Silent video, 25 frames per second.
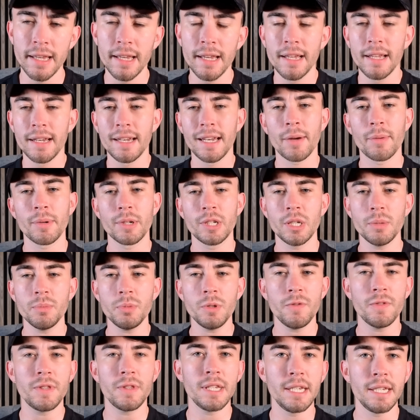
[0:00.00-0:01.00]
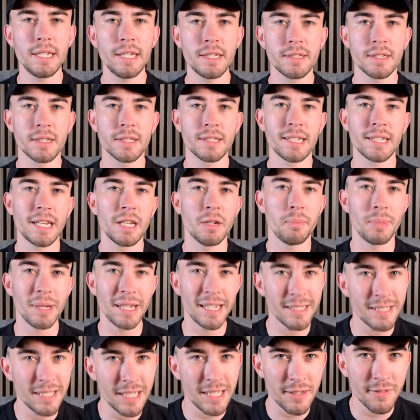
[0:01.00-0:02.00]
Now, in terms of the
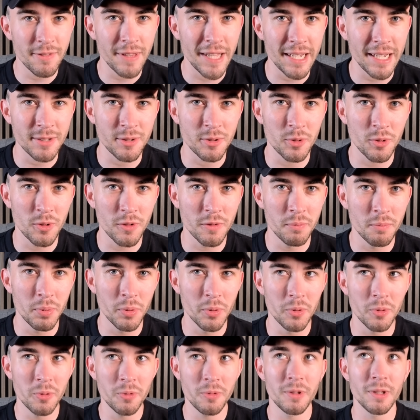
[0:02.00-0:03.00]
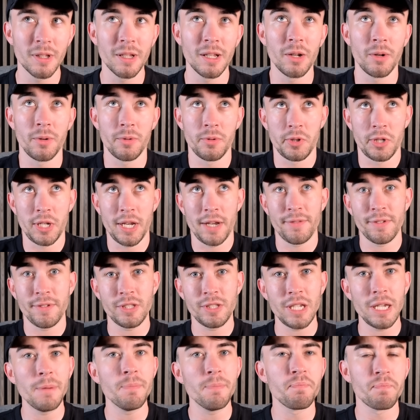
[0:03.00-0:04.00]
sustainability of that sort of ball, the
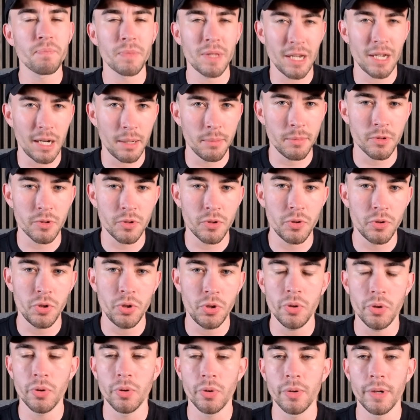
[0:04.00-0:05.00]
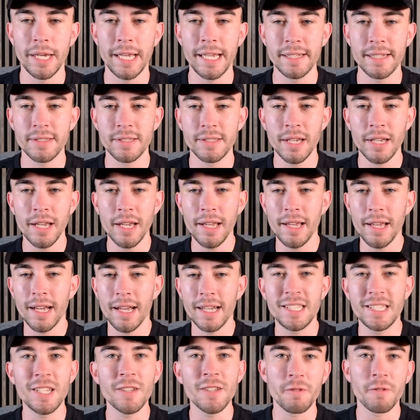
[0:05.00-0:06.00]
longevity, I'm not too sure. It's a
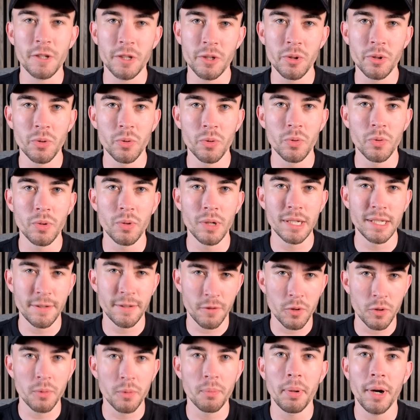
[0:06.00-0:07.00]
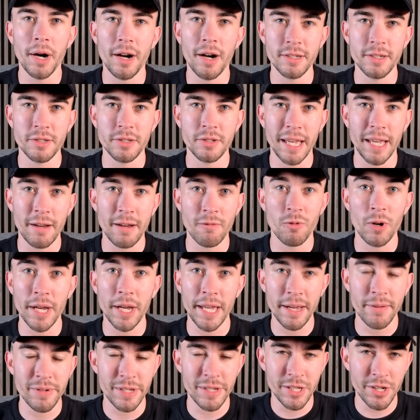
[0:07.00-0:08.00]
difficult pass to get right
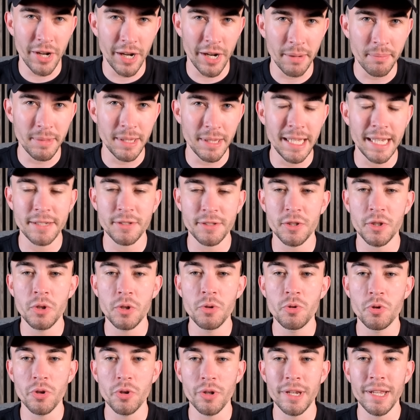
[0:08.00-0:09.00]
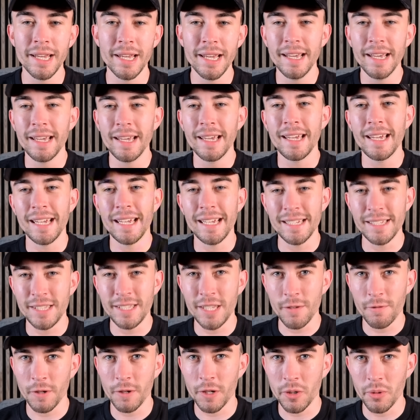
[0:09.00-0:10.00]
every time. The execution is
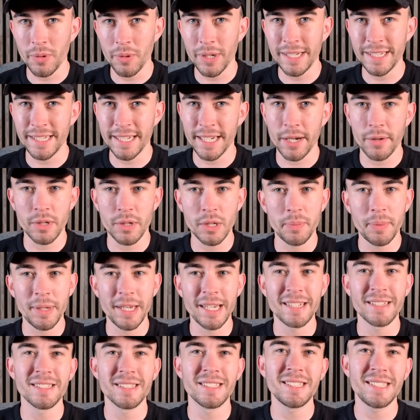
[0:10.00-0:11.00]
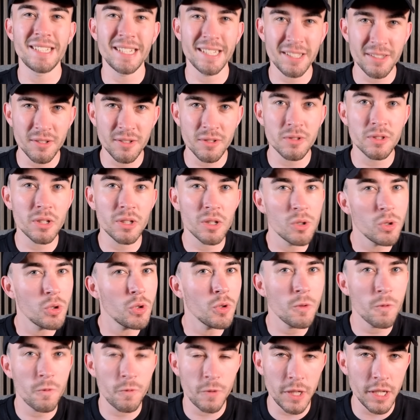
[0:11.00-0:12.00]
difficult. Is it going to be a consistent solution
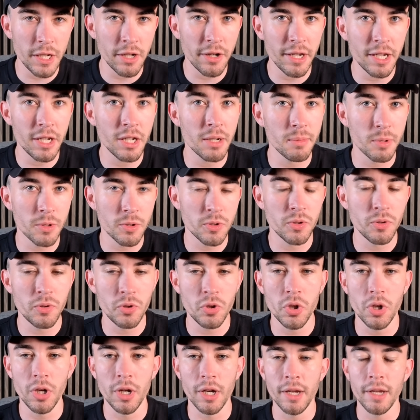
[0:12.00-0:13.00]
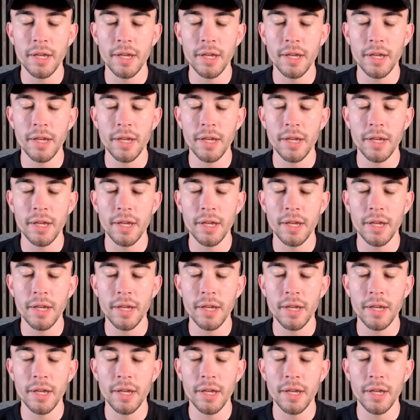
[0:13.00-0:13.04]
for United? I'm not too sure.